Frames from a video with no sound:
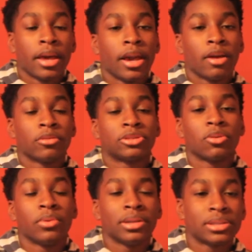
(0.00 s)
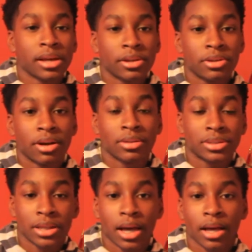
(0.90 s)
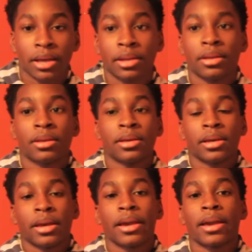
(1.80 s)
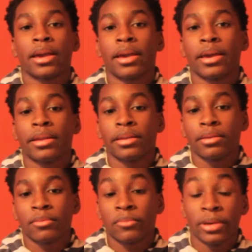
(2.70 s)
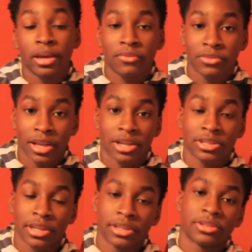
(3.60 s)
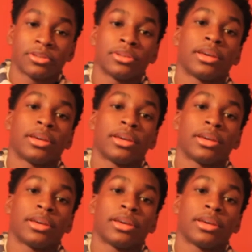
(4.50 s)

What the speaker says: And so we decided to go outside, and we had flashlights.